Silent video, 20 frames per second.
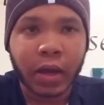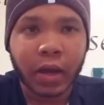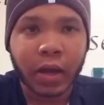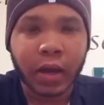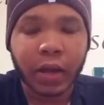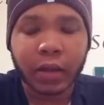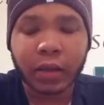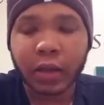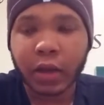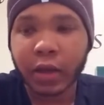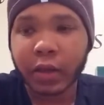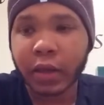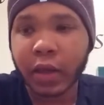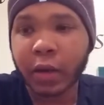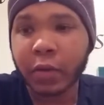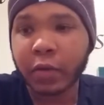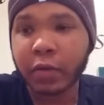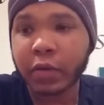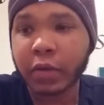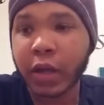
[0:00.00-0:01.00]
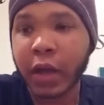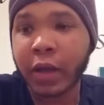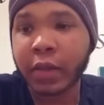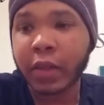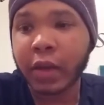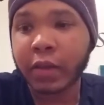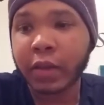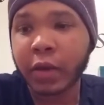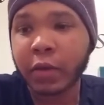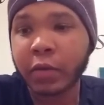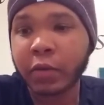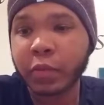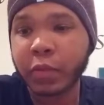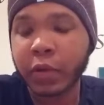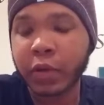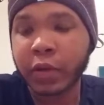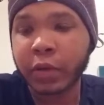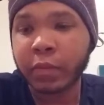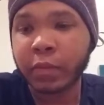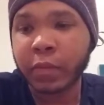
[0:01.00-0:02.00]
And I thought that was
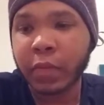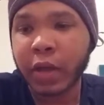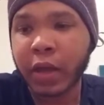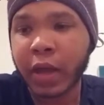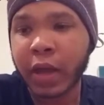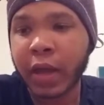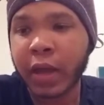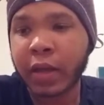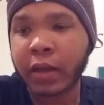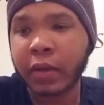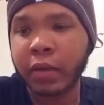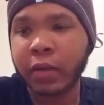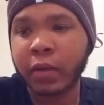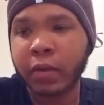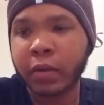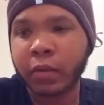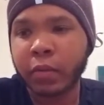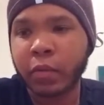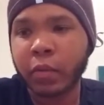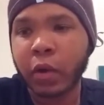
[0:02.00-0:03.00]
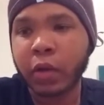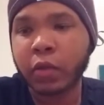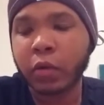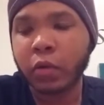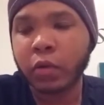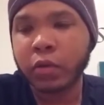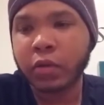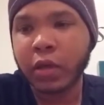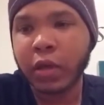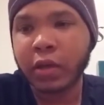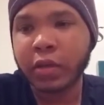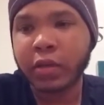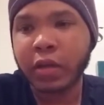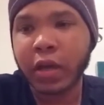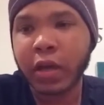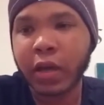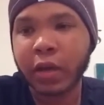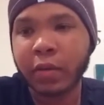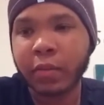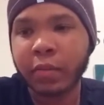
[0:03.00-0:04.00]
weird. And throughout the whole entire
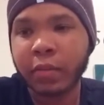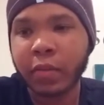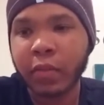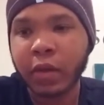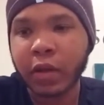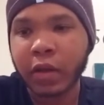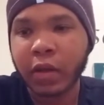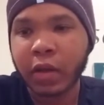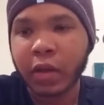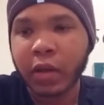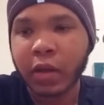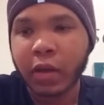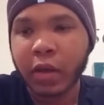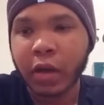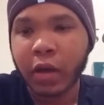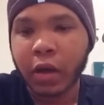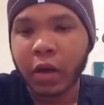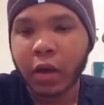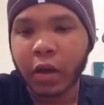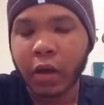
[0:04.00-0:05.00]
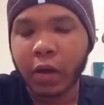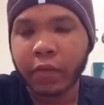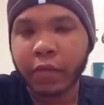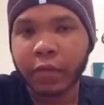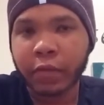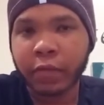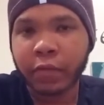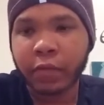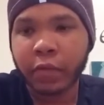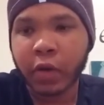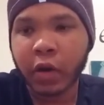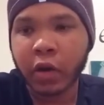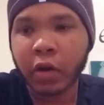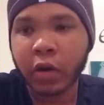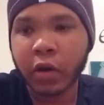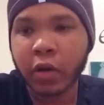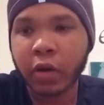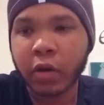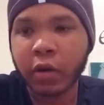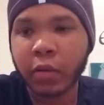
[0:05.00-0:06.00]
time of
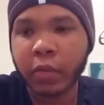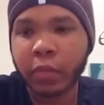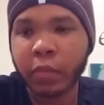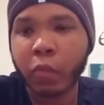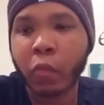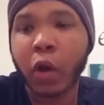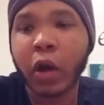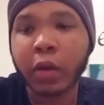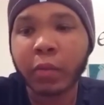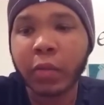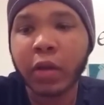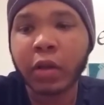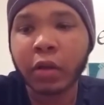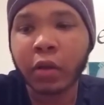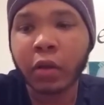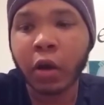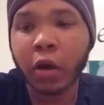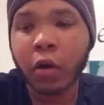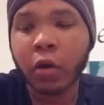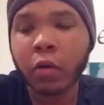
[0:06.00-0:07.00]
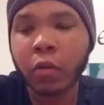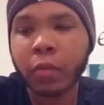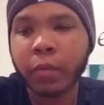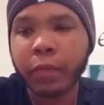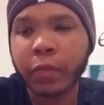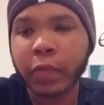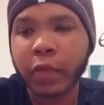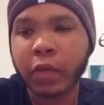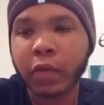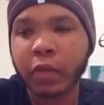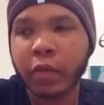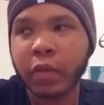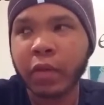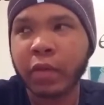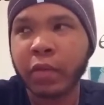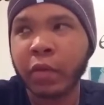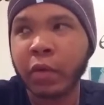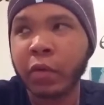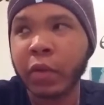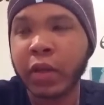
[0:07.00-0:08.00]
her wanting me to go,
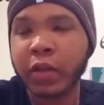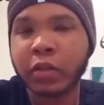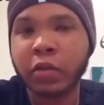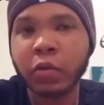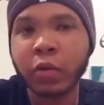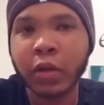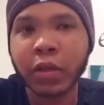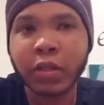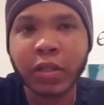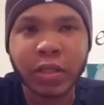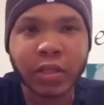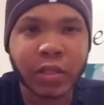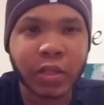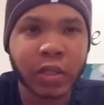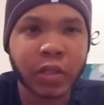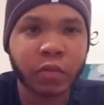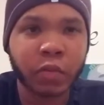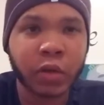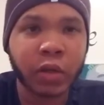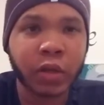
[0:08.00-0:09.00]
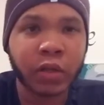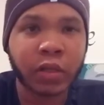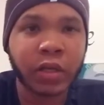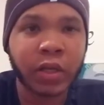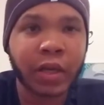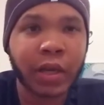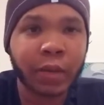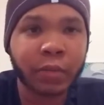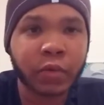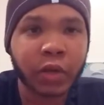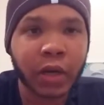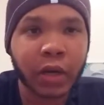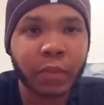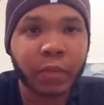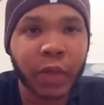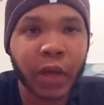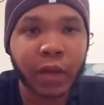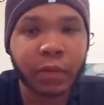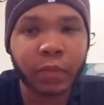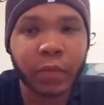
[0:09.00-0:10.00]
there were like 2 instances when she kept trying
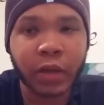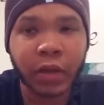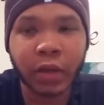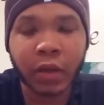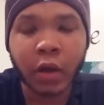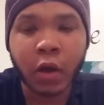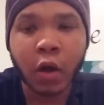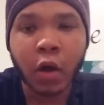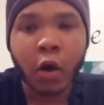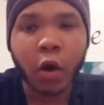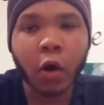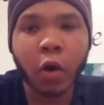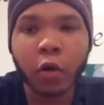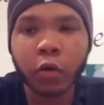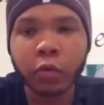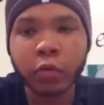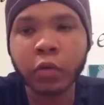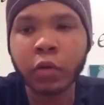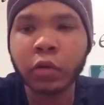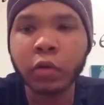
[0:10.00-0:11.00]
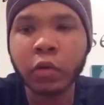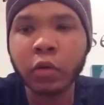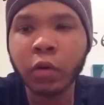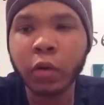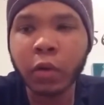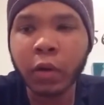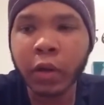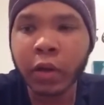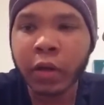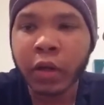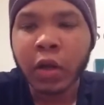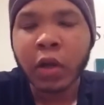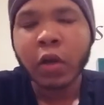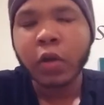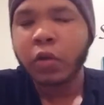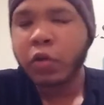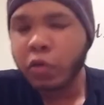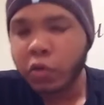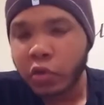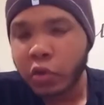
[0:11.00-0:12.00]
to beg me, oh, you know what?
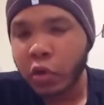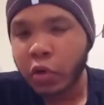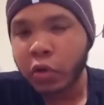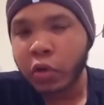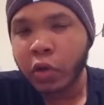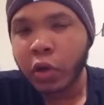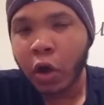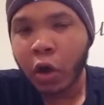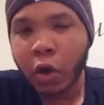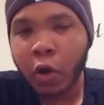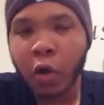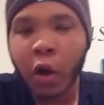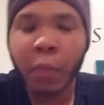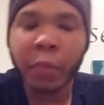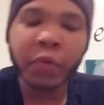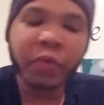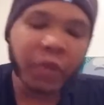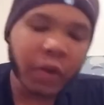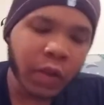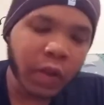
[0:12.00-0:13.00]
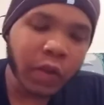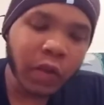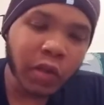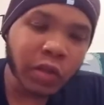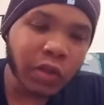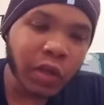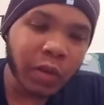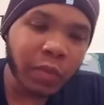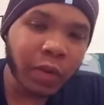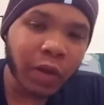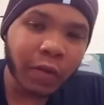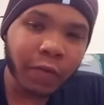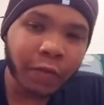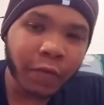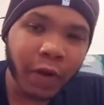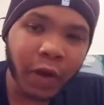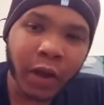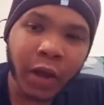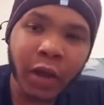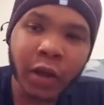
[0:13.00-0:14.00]
You shouldn't go. I'm afraid that there's going to be a
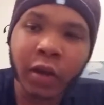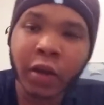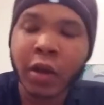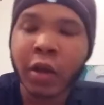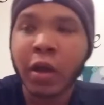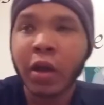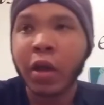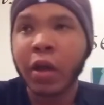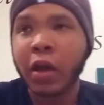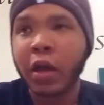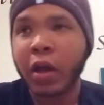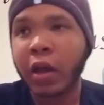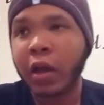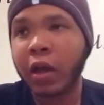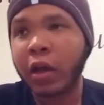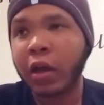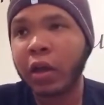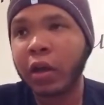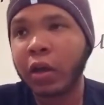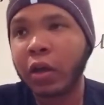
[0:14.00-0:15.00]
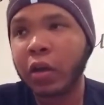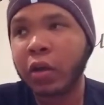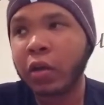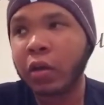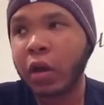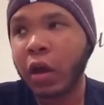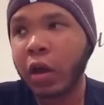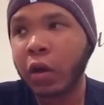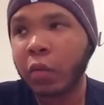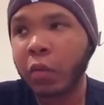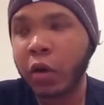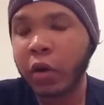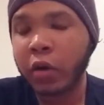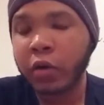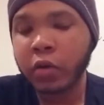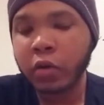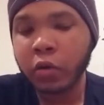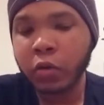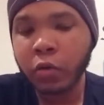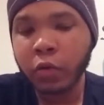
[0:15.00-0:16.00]
fight, and I don't
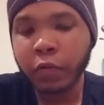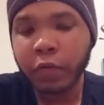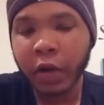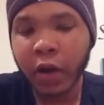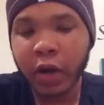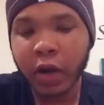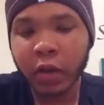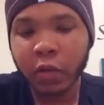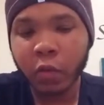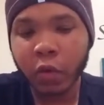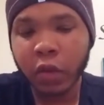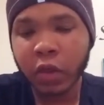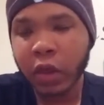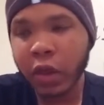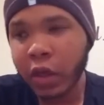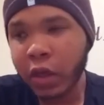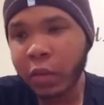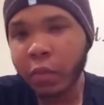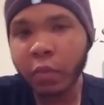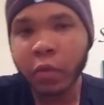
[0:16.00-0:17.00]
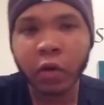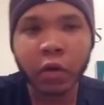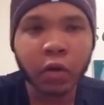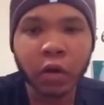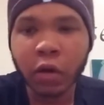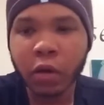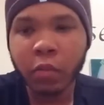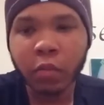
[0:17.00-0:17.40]
want you fighting with him or